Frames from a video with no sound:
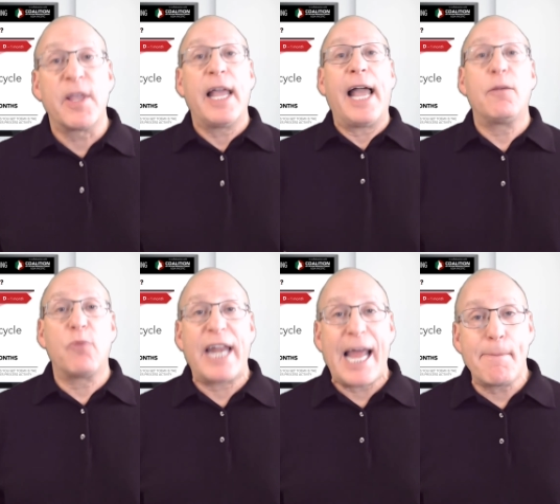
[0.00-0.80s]
And
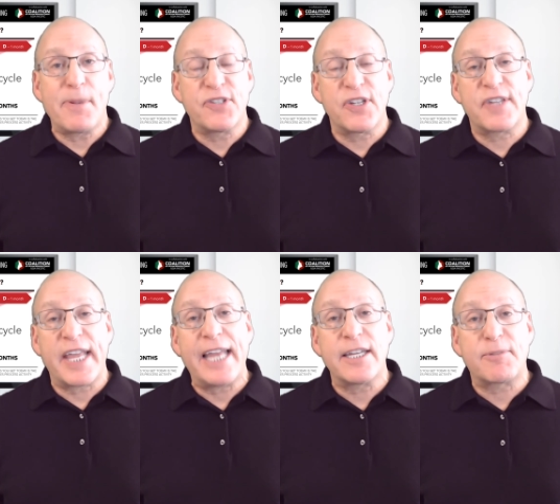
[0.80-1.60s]
what happens is
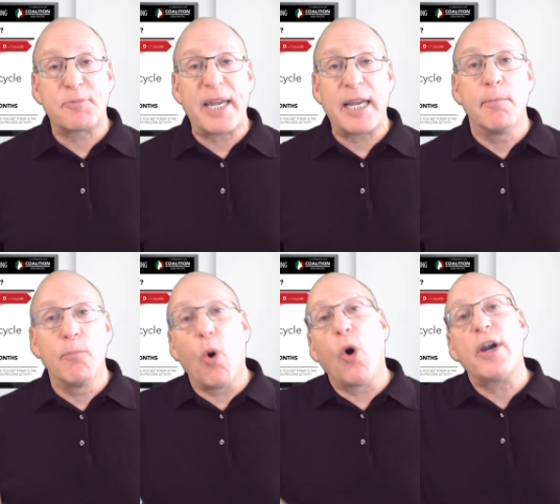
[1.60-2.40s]
they end up spending
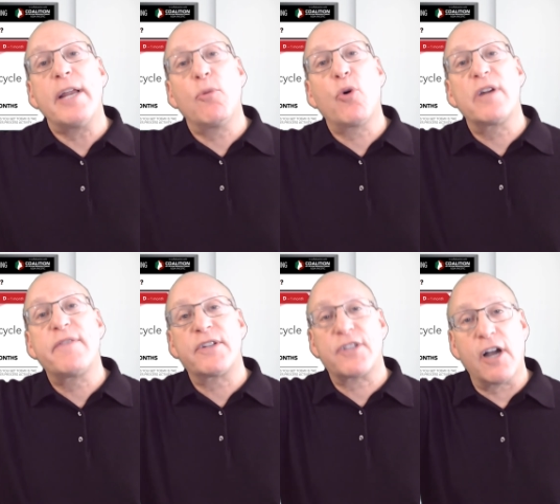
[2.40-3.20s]
more and more of
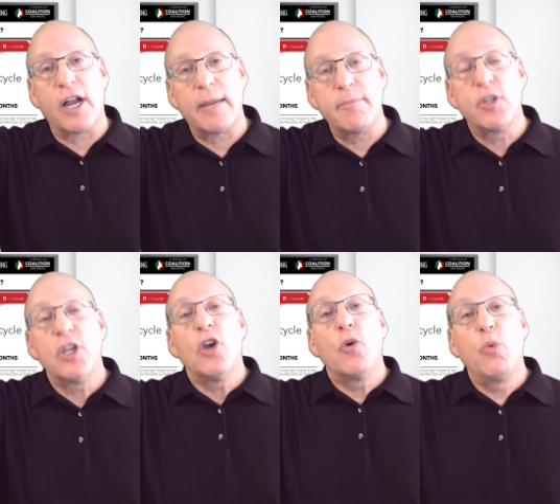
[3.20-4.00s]
their time
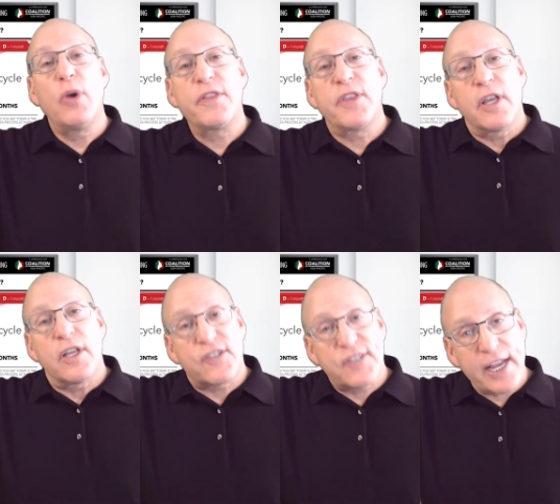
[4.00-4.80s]
with
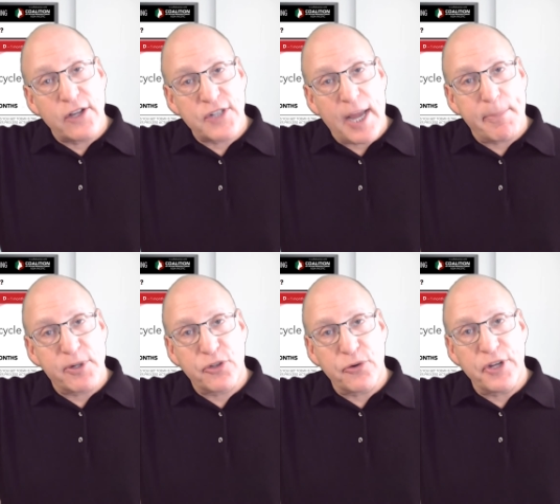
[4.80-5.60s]
sales
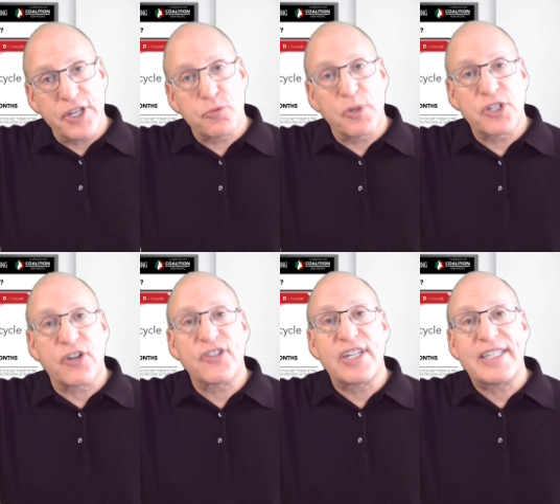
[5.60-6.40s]
opportunities which are
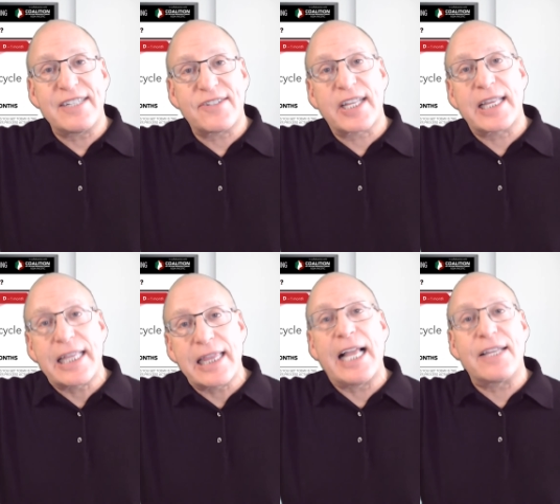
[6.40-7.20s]
statistically
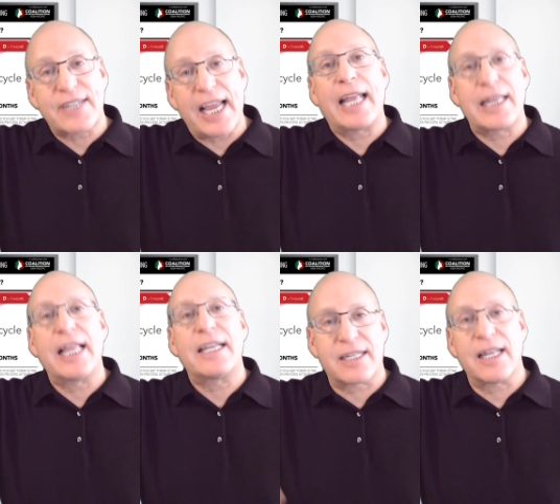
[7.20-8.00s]
less and
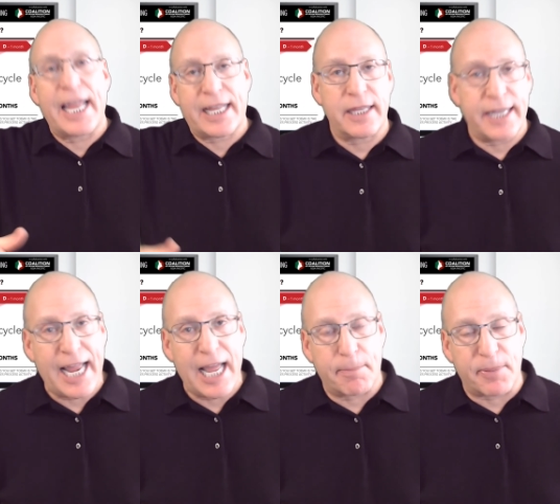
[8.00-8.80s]
less likely to
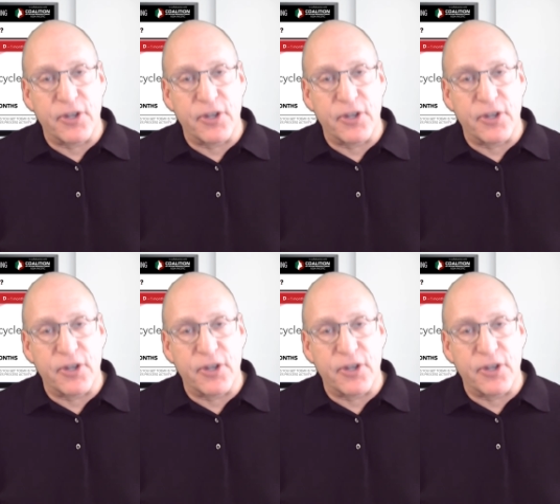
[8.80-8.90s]
happen.